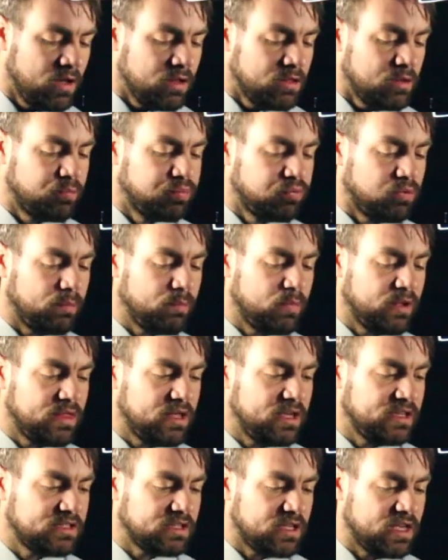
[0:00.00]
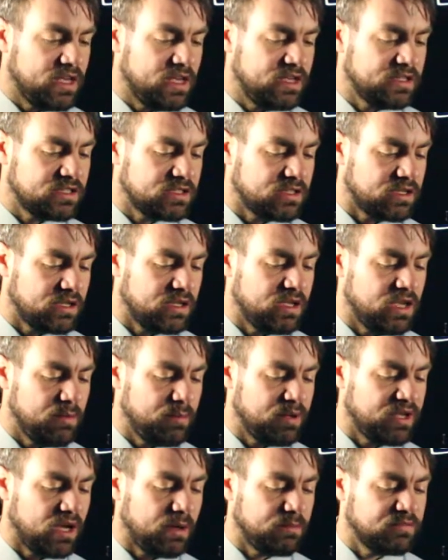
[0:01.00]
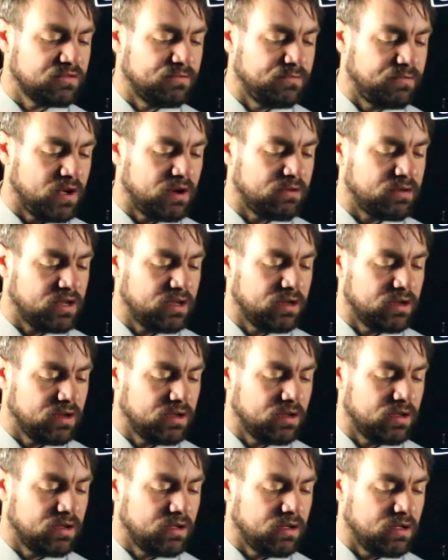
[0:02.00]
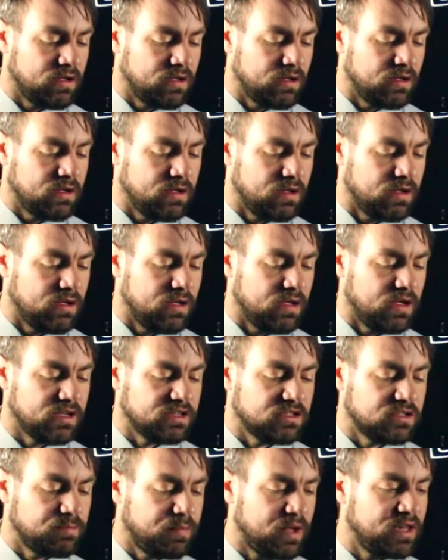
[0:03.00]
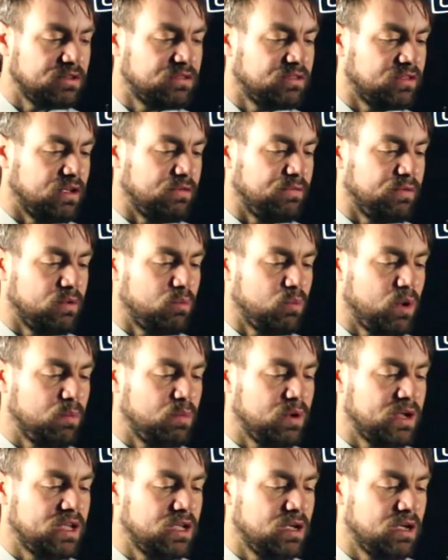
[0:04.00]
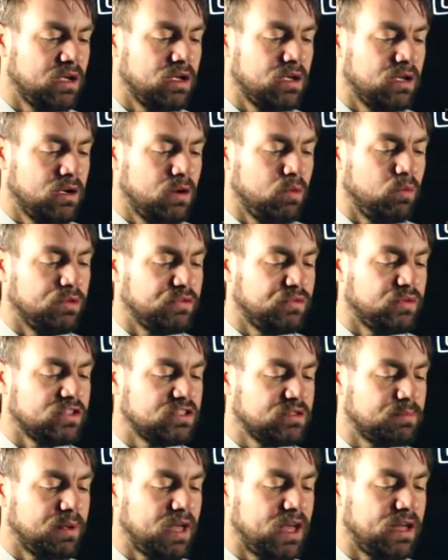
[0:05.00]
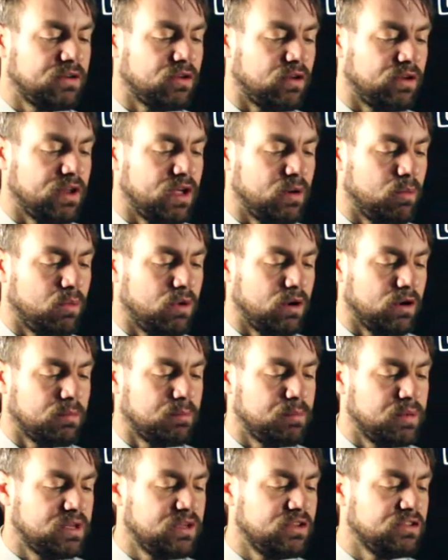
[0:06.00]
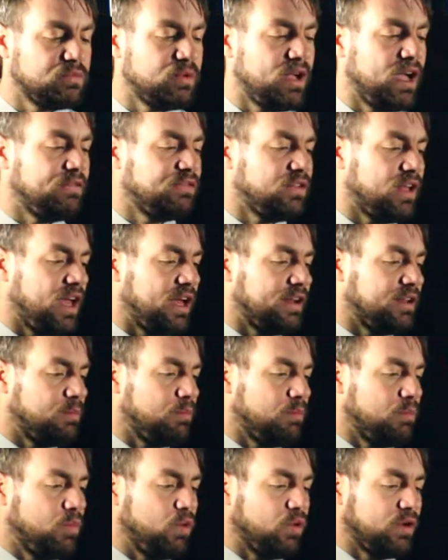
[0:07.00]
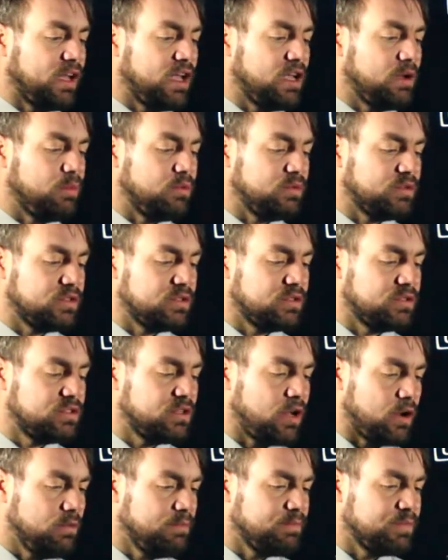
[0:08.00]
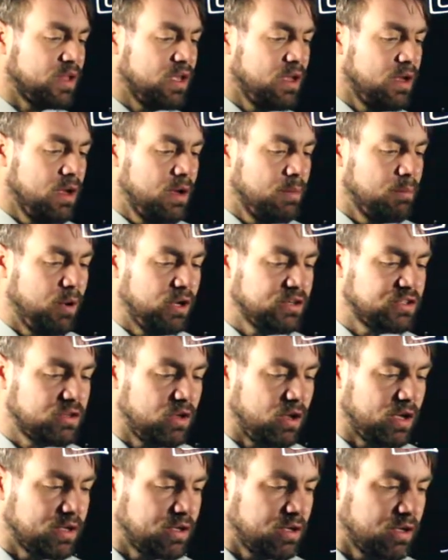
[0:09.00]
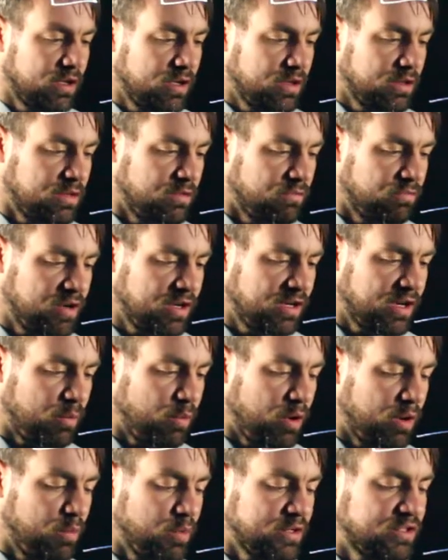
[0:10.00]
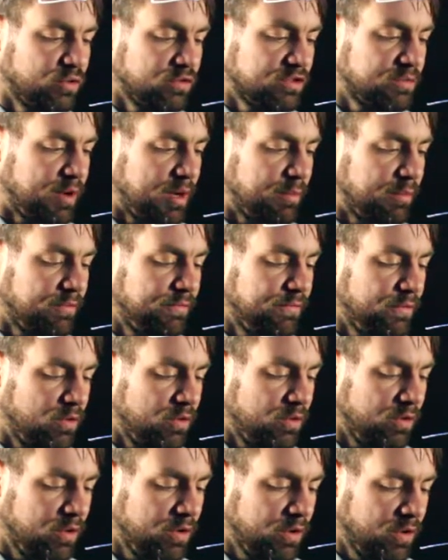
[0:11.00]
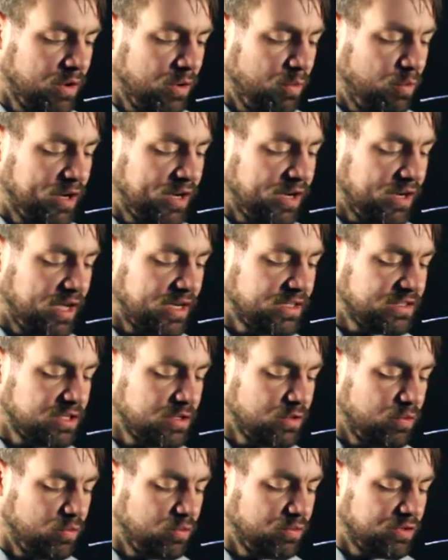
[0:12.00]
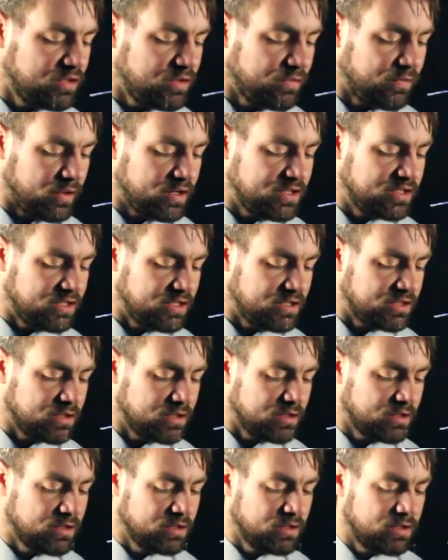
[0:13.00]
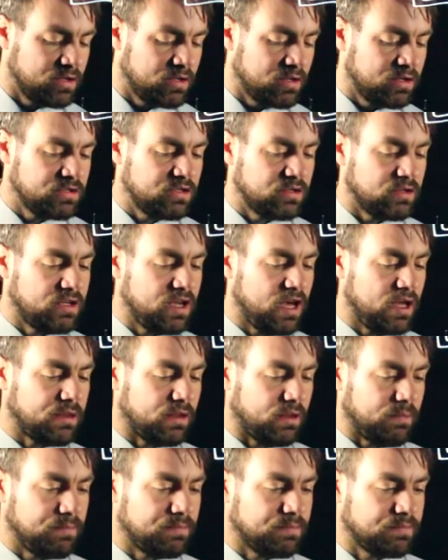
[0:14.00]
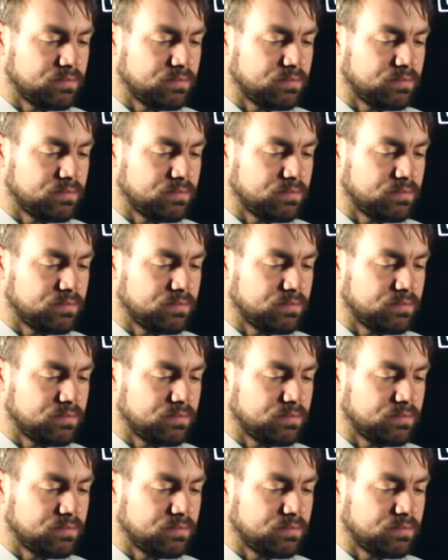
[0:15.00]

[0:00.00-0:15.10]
The problem with this is it becomes very expensive when we want to expand our network because we have to add in more cables. So, much like the ring network we talked about before, we're connecting all the devices together.